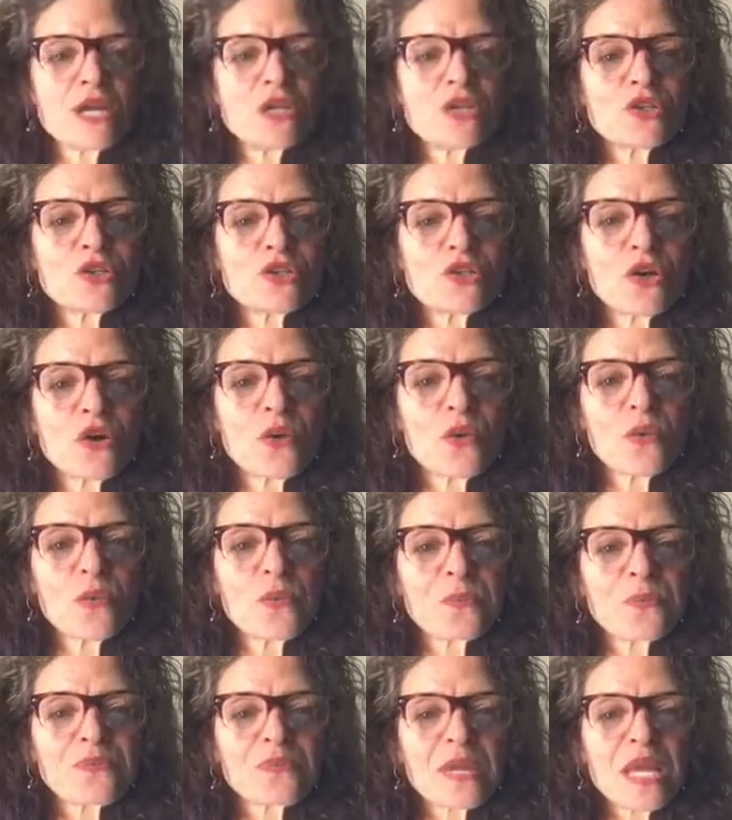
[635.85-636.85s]

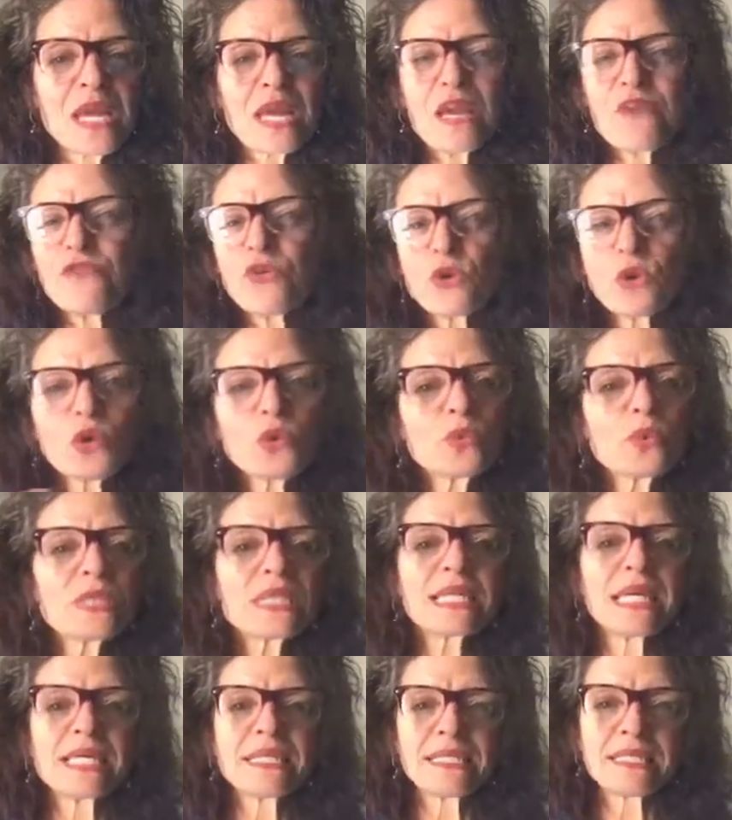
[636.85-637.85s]
So if you could
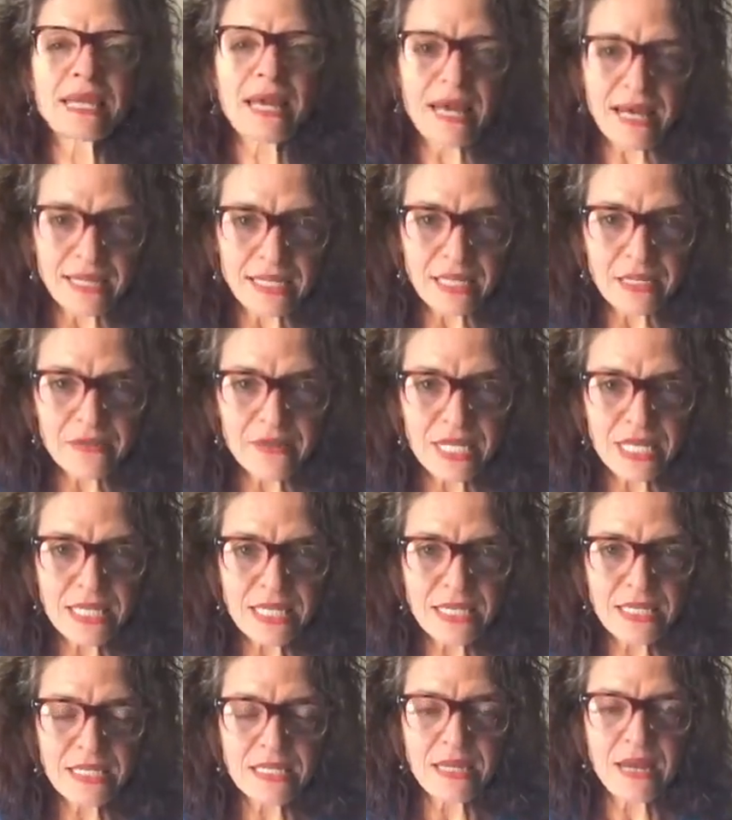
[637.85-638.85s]
relate to any of
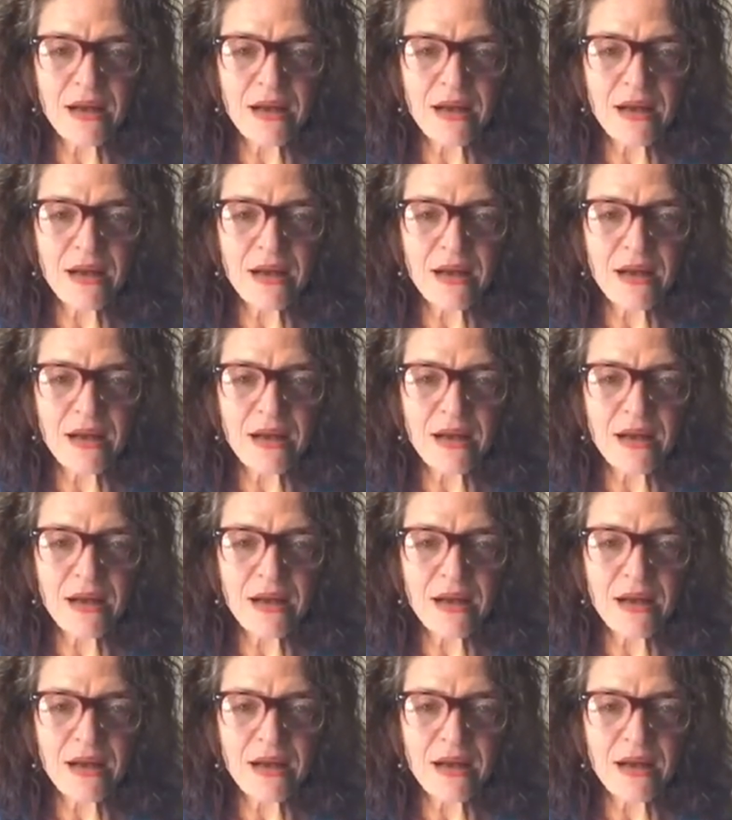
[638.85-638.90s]
this,